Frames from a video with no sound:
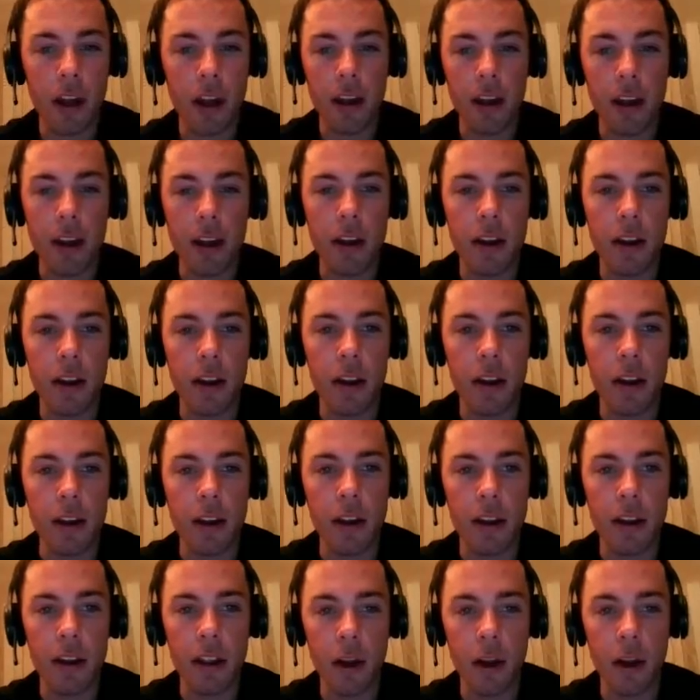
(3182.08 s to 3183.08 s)

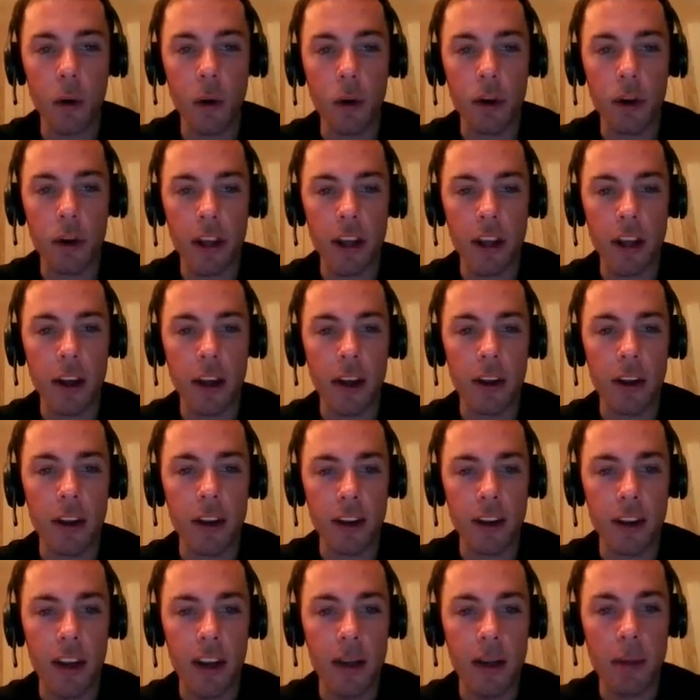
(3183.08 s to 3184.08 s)
they all
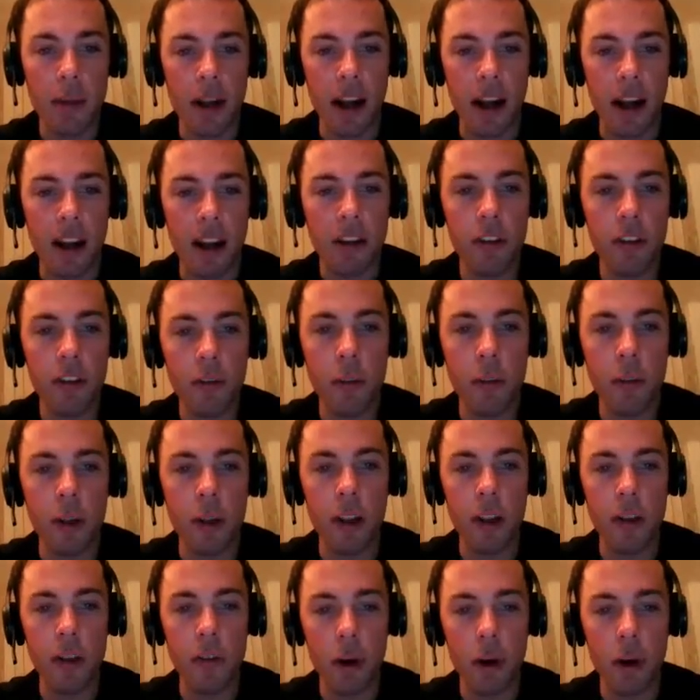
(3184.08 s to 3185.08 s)
came and asked
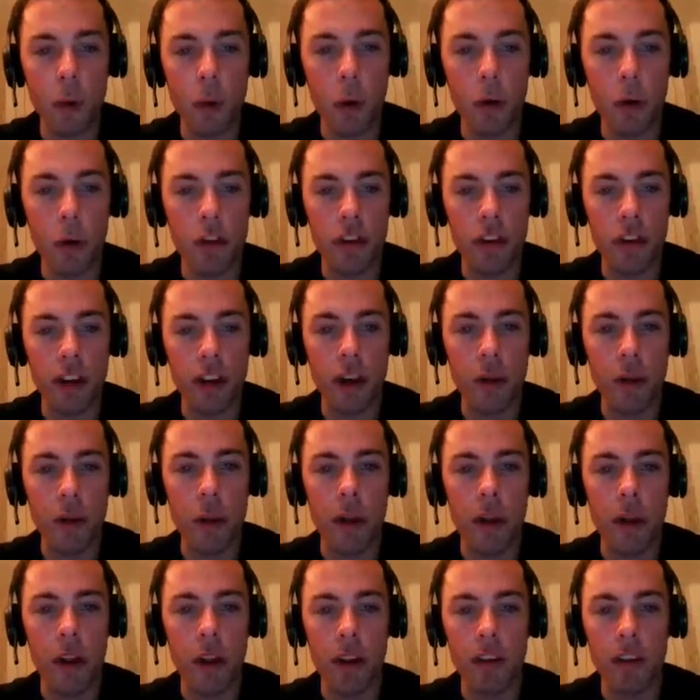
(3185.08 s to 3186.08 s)
me if I was okay
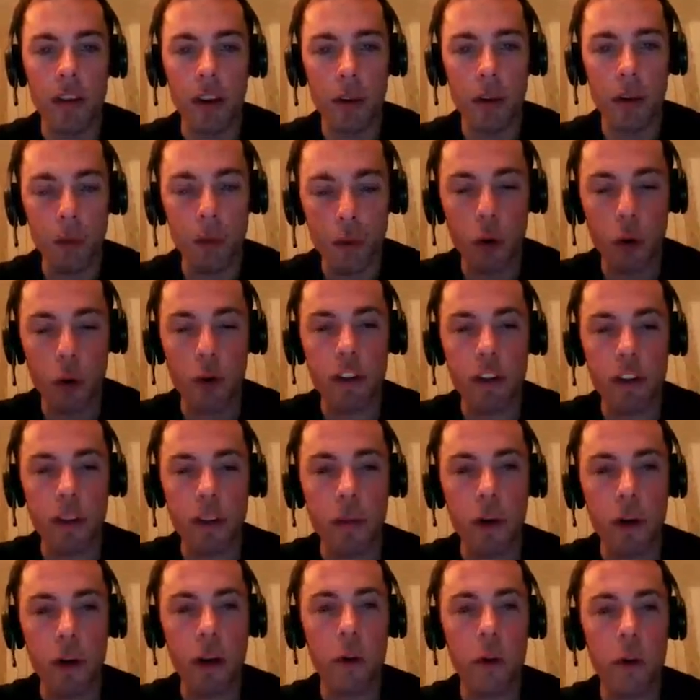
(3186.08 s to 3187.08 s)
with it, and of course
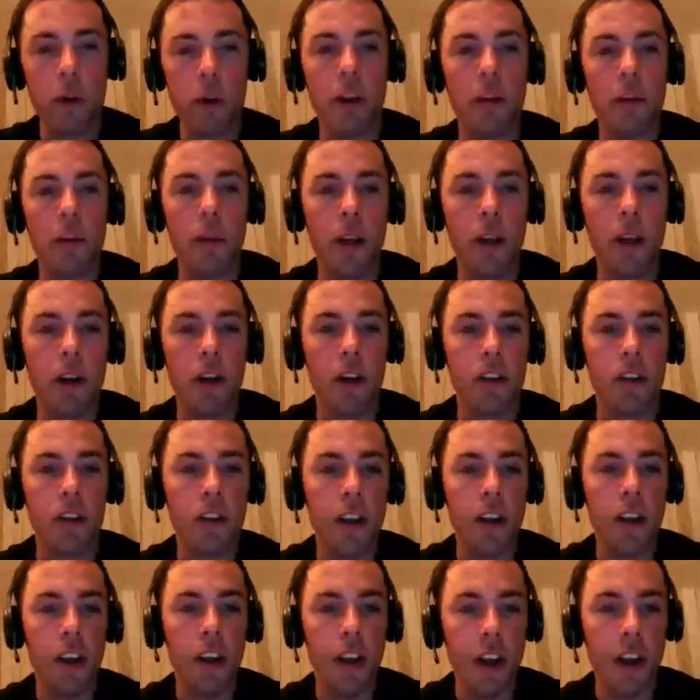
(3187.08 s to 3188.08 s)
I'm okay with it
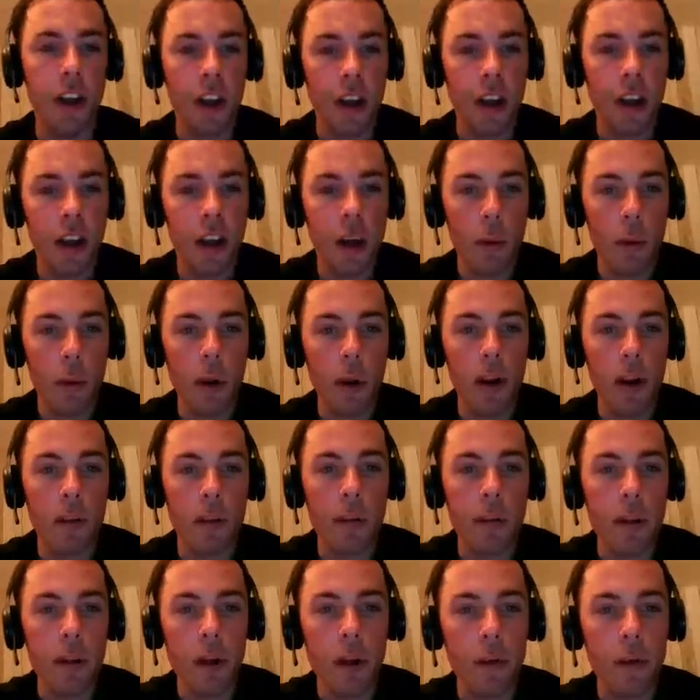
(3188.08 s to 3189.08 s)
because,
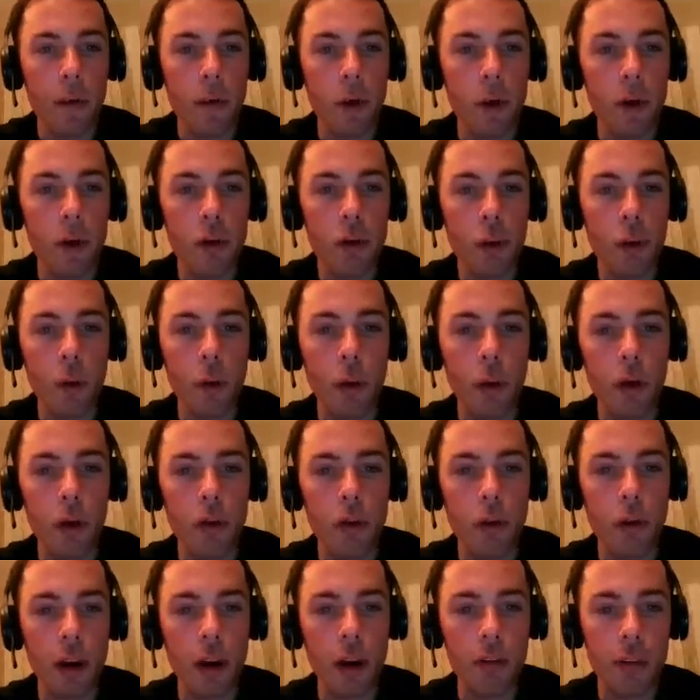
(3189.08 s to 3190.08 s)
well, of course we
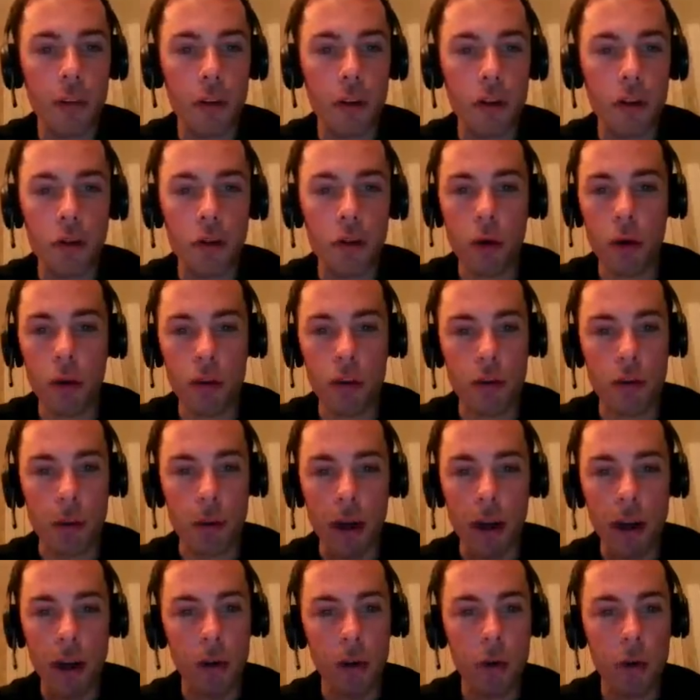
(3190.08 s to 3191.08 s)
want to have the strongest
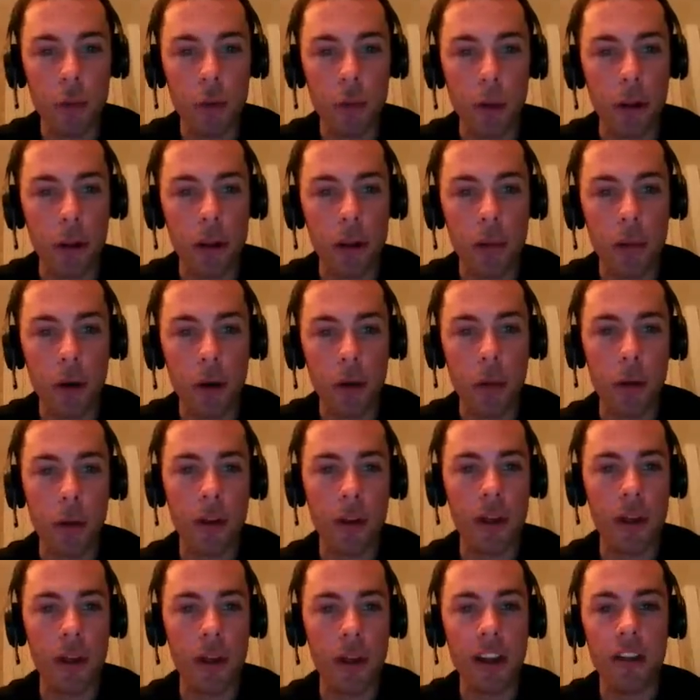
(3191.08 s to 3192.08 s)
riders possible,
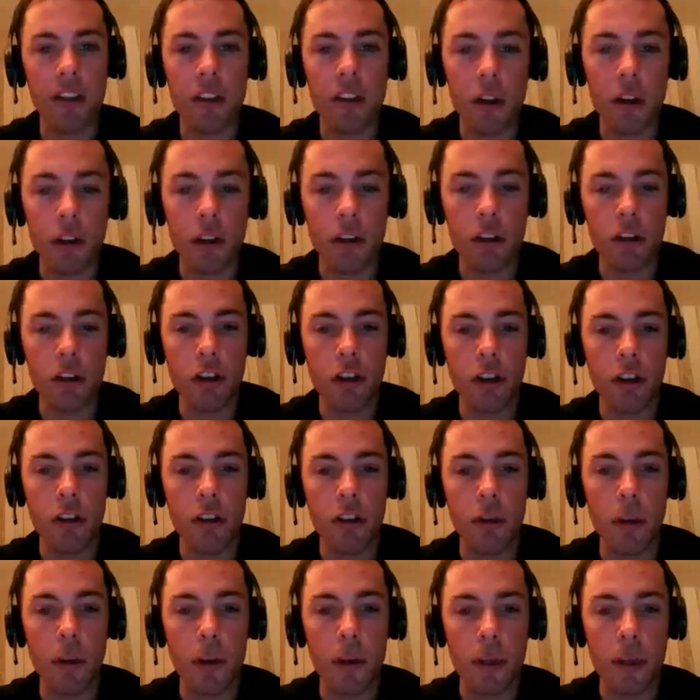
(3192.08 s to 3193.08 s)
but that's not
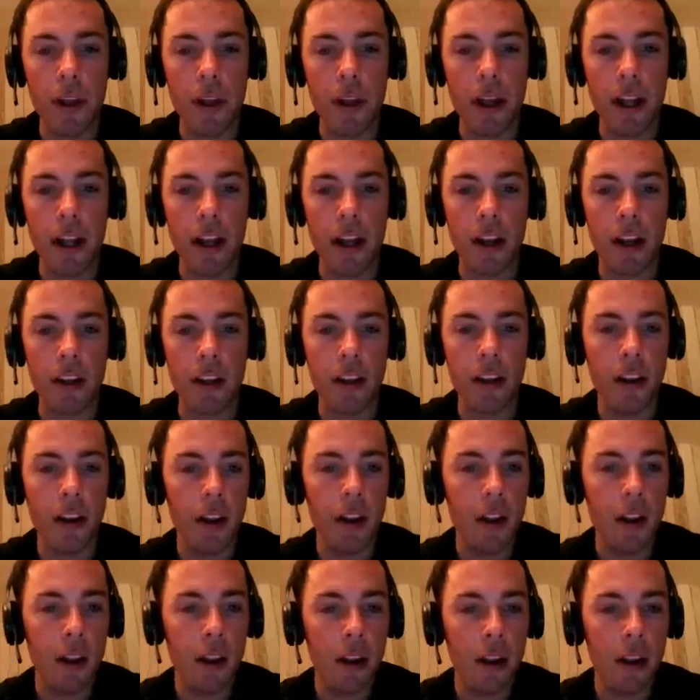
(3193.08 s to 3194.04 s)
just about that. Like,